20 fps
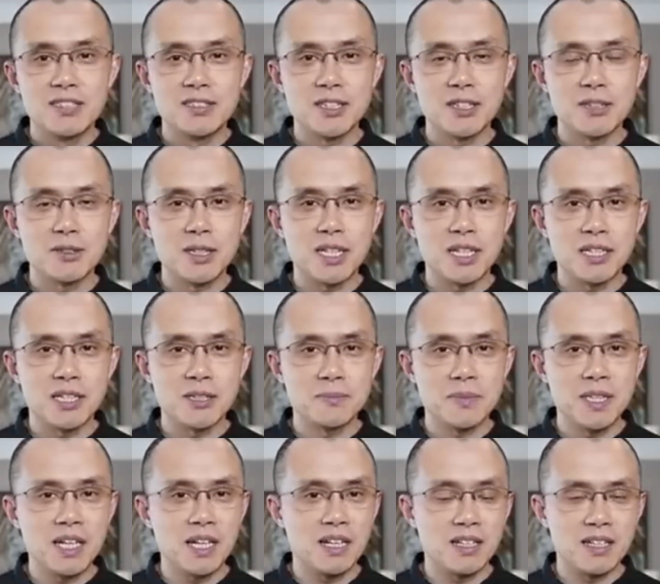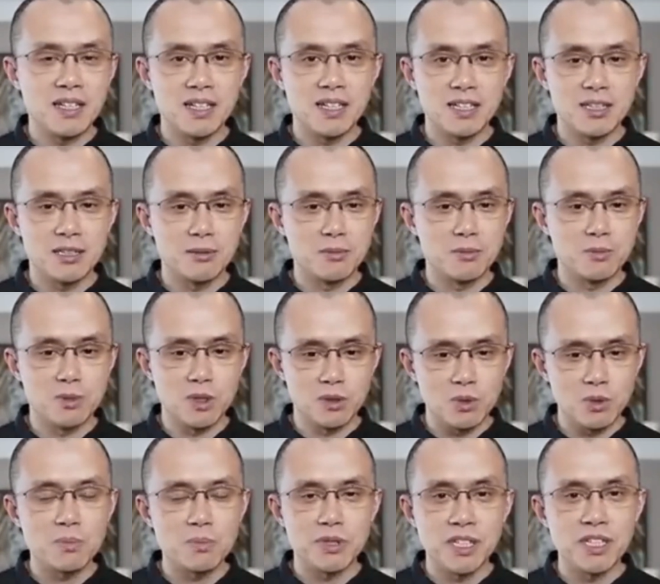So
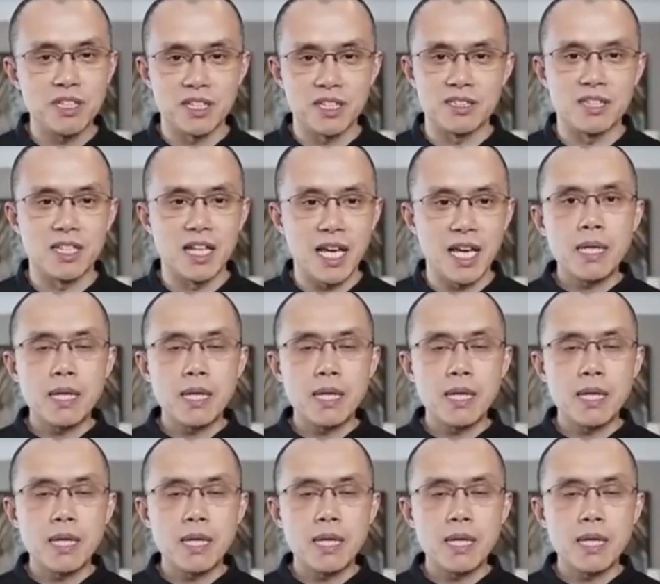we're pretty good.